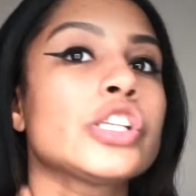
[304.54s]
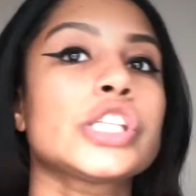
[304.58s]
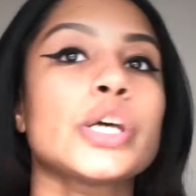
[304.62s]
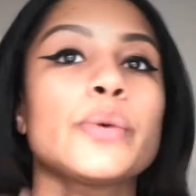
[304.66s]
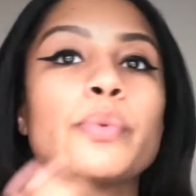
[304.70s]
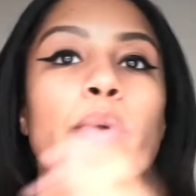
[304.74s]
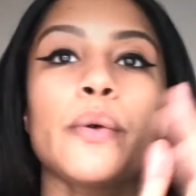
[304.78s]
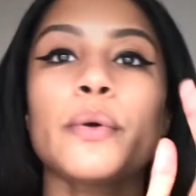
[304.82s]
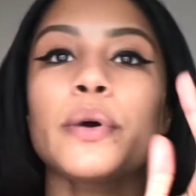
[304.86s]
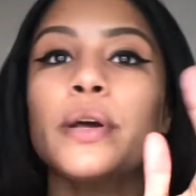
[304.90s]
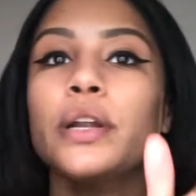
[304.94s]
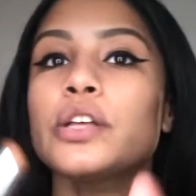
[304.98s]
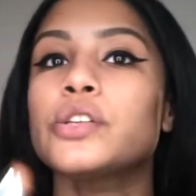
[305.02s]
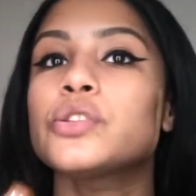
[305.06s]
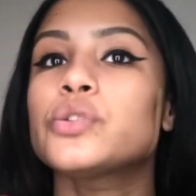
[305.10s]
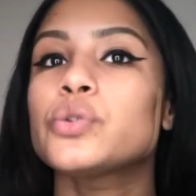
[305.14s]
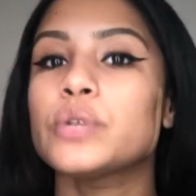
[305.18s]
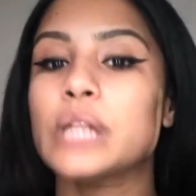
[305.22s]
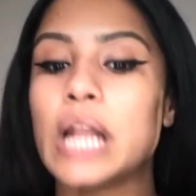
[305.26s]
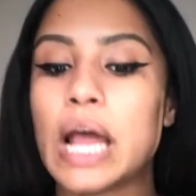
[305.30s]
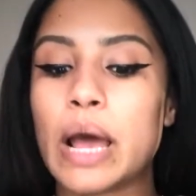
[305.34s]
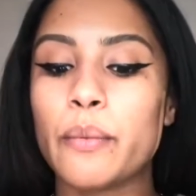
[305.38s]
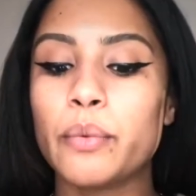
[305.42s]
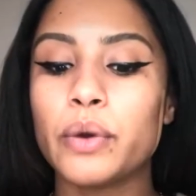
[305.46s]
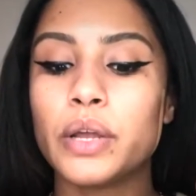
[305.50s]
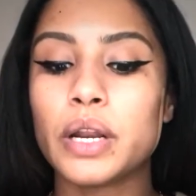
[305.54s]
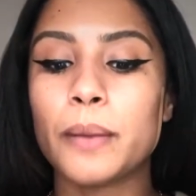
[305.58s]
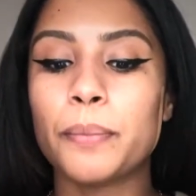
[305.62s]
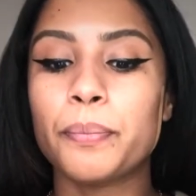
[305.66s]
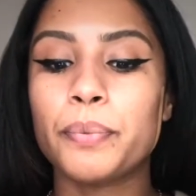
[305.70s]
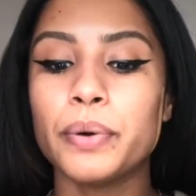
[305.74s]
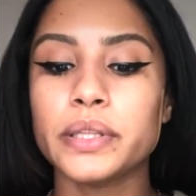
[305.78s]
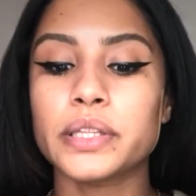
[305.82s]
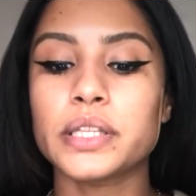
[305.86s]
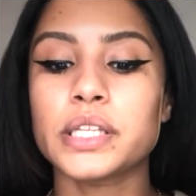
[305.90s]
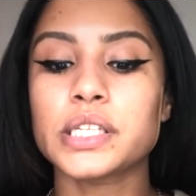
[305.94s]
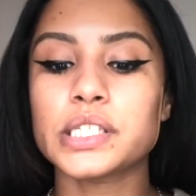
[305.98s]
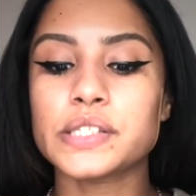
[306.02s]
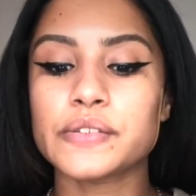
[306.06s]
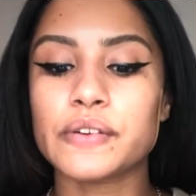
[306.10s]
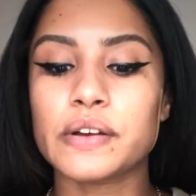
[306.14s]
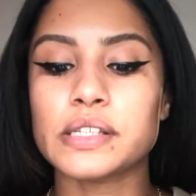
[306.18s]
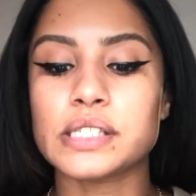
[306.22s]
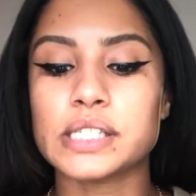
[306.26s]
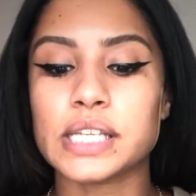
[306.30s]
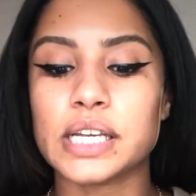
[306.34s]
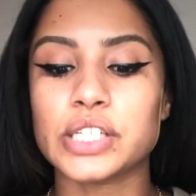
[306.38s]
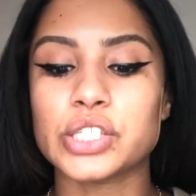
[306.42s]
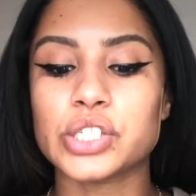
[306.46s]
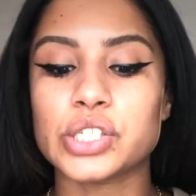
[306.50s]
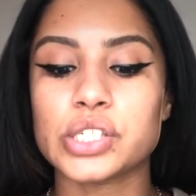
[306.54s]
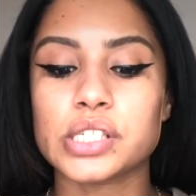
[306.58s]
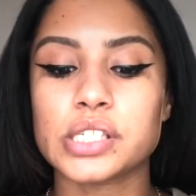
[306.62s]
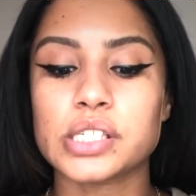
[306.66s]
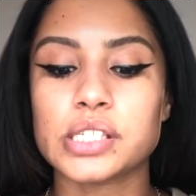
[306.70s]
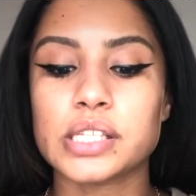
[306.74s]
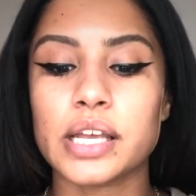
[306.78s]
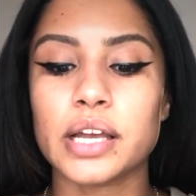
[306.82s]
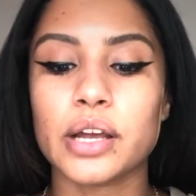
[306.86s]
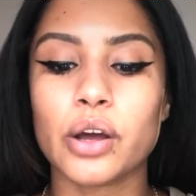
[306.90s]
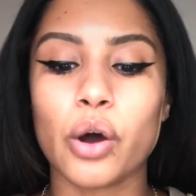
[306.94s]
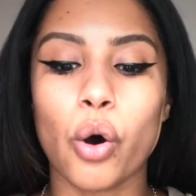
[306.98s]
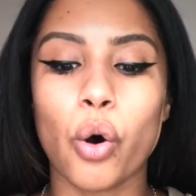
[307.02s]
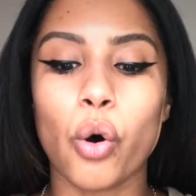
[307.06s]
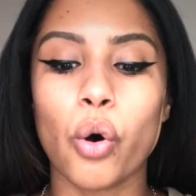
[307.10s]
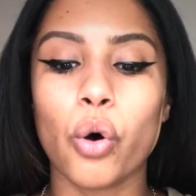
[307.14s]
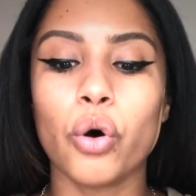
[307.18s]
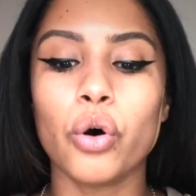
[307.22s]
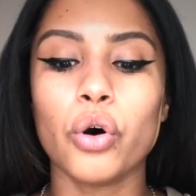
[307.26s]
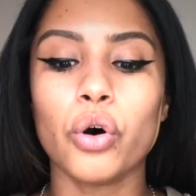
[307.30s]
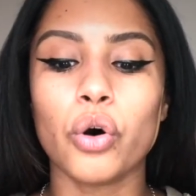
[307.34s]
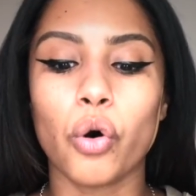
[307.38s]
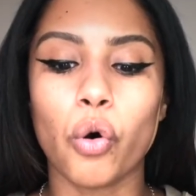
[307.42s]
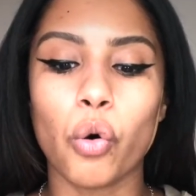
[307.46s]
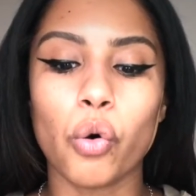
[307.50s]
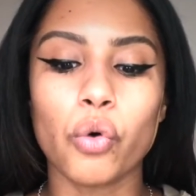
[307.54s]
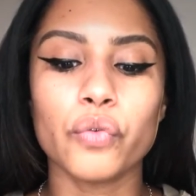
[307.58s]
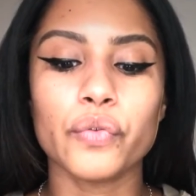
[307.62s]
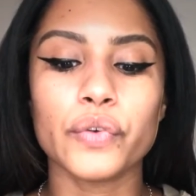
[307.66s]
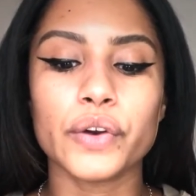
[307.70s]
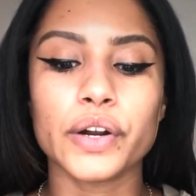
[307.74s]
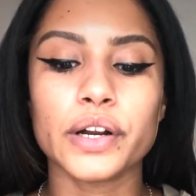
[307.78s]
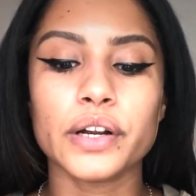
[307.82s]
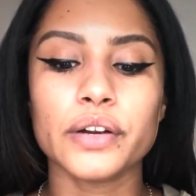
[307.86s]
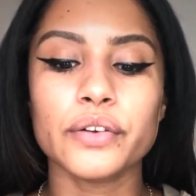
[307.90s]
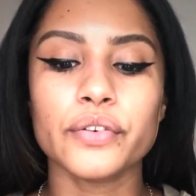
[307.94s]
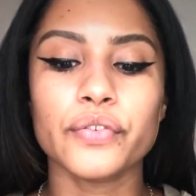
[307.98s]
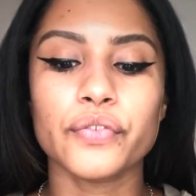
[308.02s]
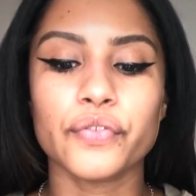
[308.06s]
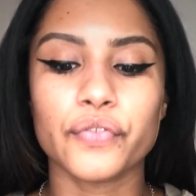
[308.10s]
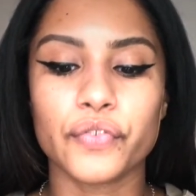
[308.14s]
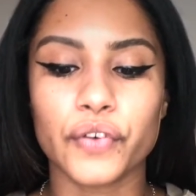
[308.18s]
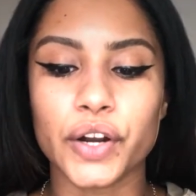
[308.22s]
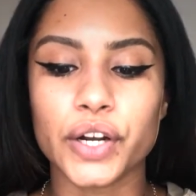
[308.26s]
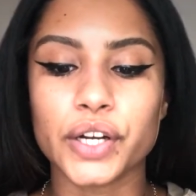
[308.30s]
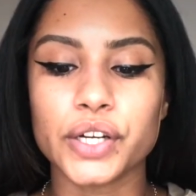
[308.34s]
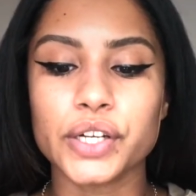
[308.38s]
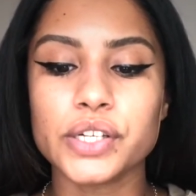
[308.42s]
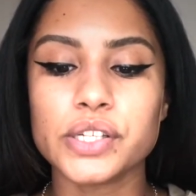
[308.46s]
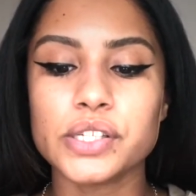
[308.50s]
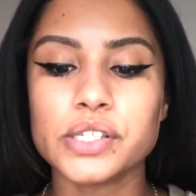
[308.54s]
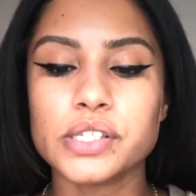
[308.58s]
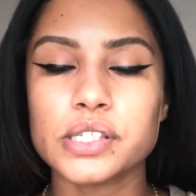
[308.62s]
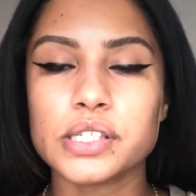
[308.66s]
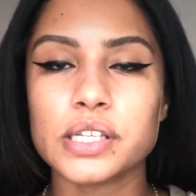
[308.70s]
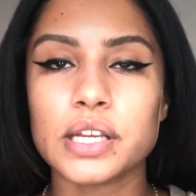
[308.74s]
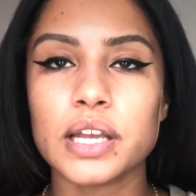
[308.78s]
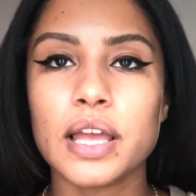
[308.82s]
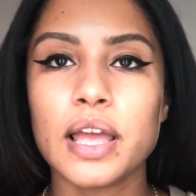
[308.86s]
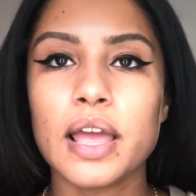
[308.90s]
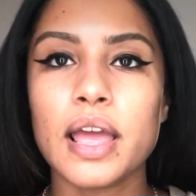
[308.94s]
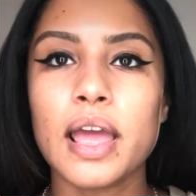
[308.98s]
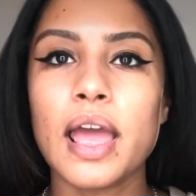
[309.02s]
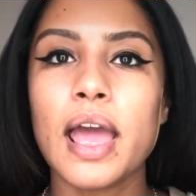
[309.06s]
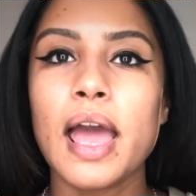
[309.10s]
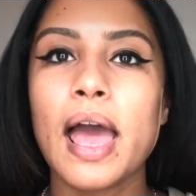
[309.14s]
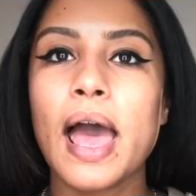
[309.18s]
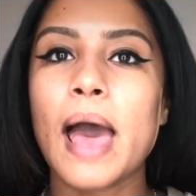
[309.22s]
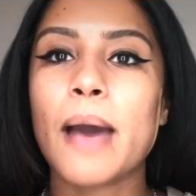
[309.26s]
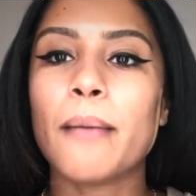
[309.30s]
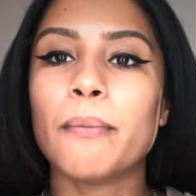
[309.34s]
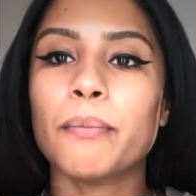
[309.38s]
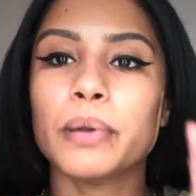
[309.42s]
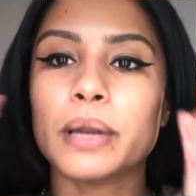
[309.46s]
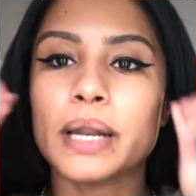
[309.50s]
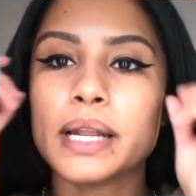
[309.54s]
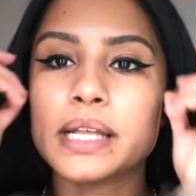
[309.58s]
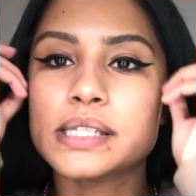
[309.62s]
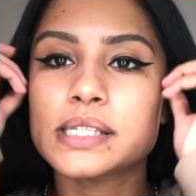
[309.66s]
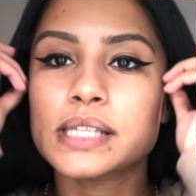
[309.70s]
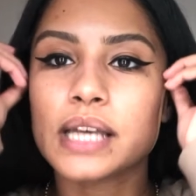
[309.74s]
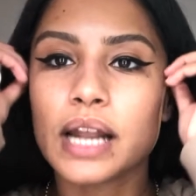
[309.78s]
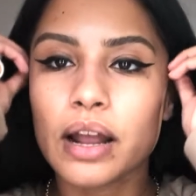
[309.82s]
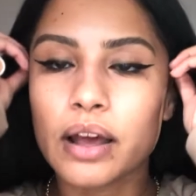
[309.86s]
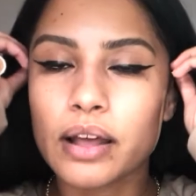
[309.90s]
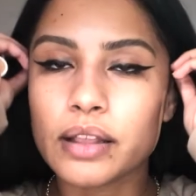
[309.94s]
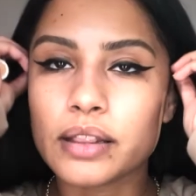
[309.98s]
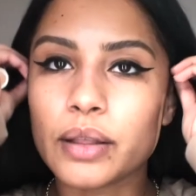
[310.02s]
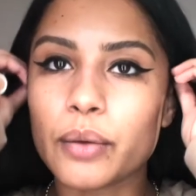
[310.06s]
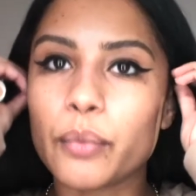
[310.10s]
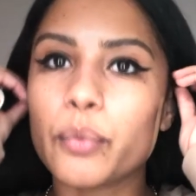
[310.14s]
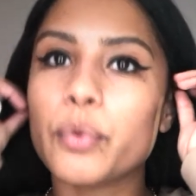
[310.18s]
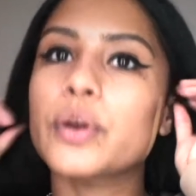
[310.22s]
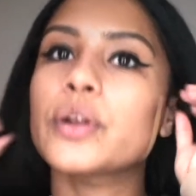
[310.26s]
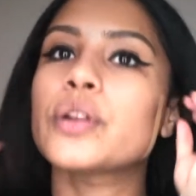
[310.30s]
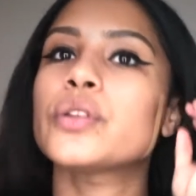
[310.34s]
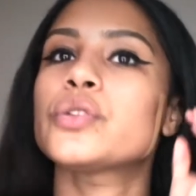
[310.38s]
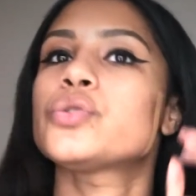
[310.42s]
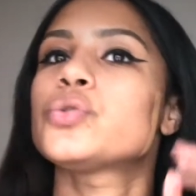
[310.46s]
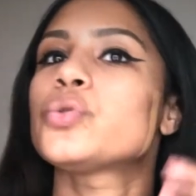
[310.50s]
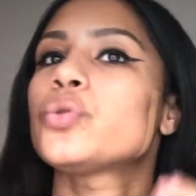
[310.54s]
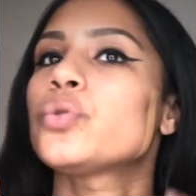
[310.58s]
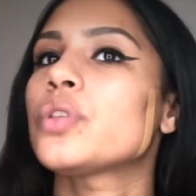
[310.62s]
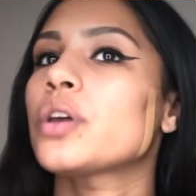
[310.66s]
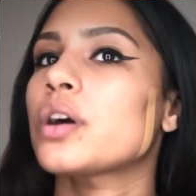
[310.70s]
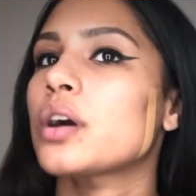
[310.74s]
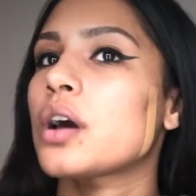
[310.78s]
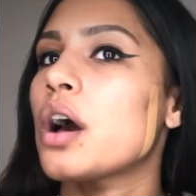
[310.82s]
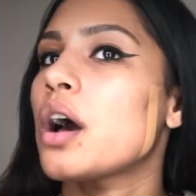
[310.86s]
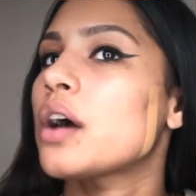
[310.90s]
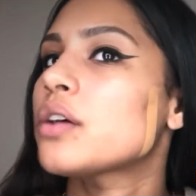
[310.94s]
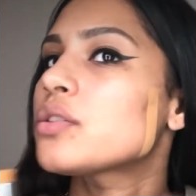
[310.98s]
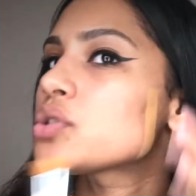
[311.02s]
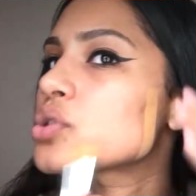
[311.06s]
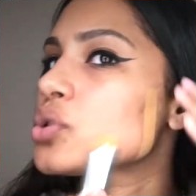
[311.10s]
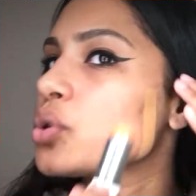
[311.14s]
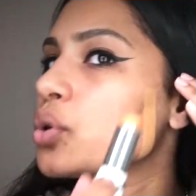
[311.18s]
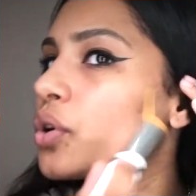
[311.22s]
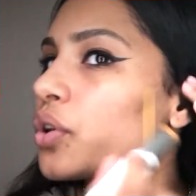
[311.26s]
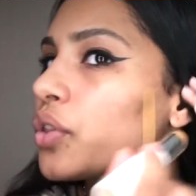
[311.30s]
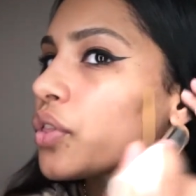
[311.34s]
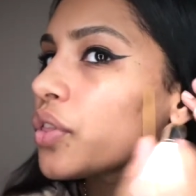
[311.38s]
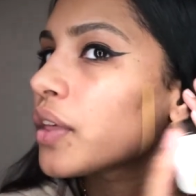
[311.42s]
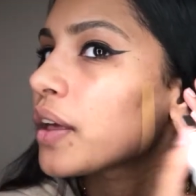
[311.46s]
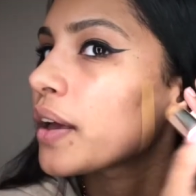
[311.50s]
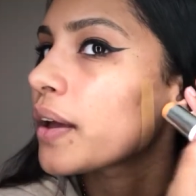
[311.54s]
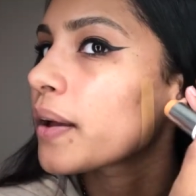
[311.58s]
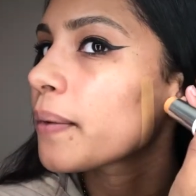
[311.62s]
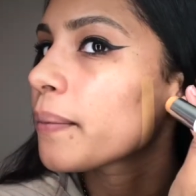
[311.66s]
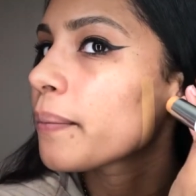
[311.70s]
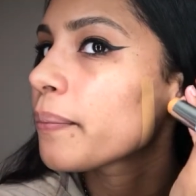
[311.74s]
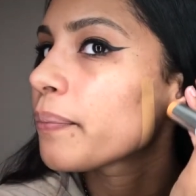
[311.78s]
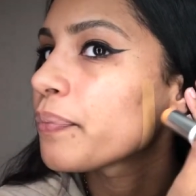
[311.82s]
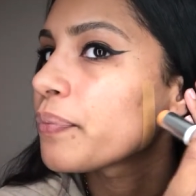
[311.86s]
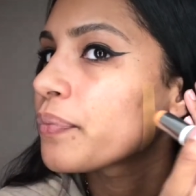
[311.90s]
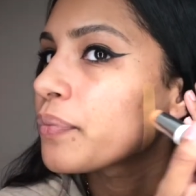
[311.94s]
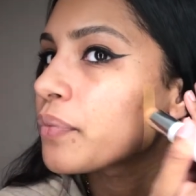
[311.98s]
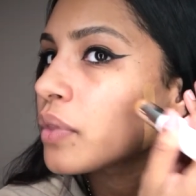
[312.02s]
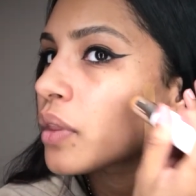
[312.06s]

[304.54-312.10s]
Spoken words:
what we're gonna do now, we're gonna put this foundation stick all over first and blend it out, and then we're gonna do the contour thing.